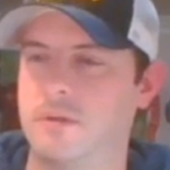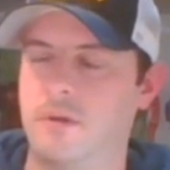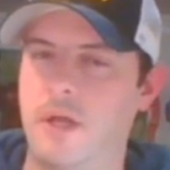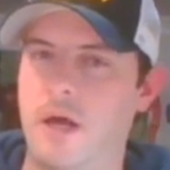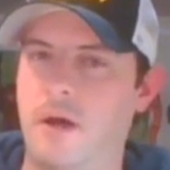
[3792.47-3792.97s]

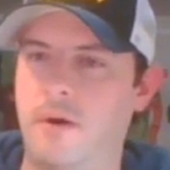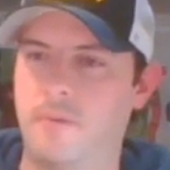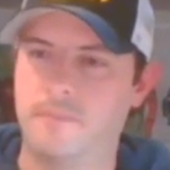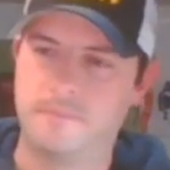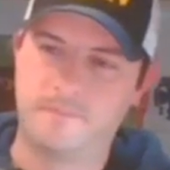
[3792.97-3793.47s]
now
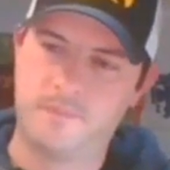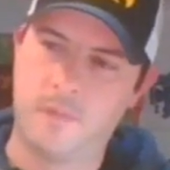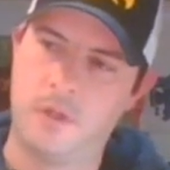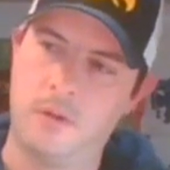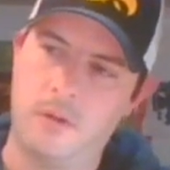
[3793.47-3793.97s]

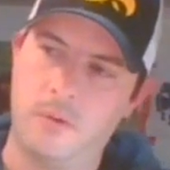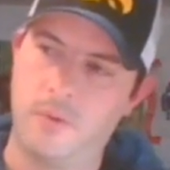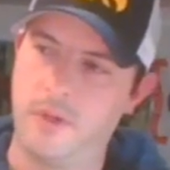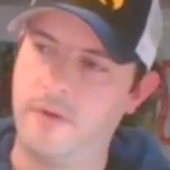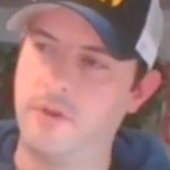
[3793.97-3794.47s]

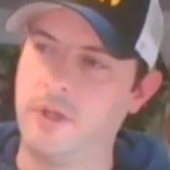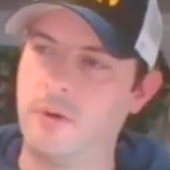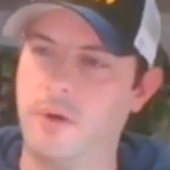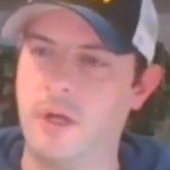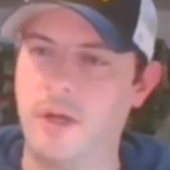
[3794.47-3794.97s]
with everything
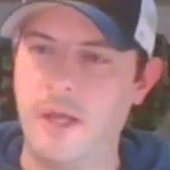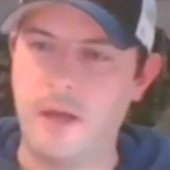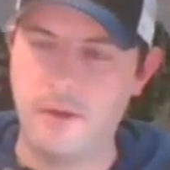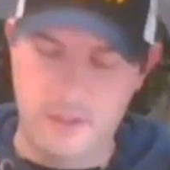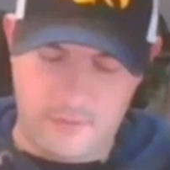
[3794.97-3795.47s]
going on
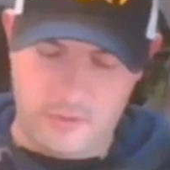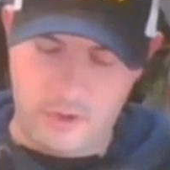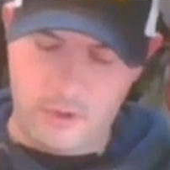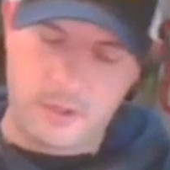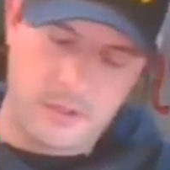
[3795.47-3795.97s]
now, you never
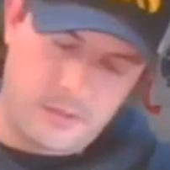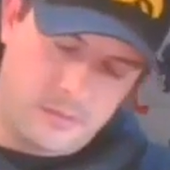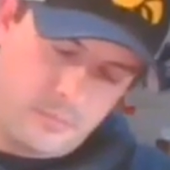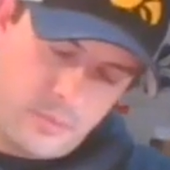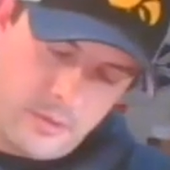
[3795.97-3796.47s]
know,
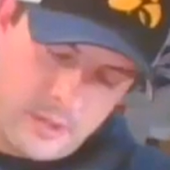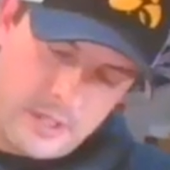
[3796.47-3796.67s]
because pretty much